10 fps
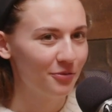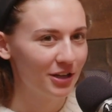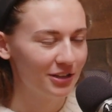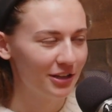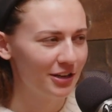
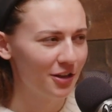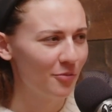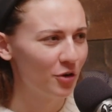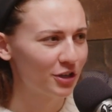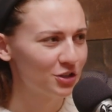in a lot
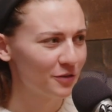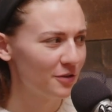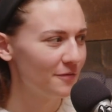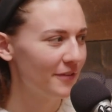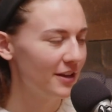more
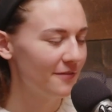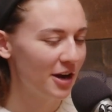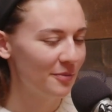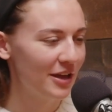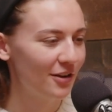conservative
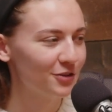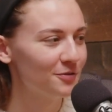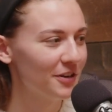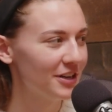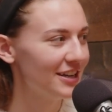environment and also
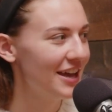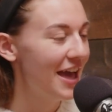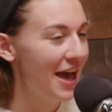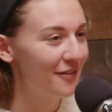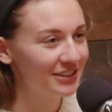very
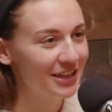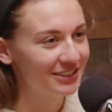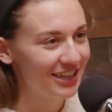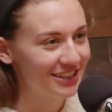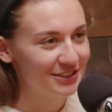heavily LDS.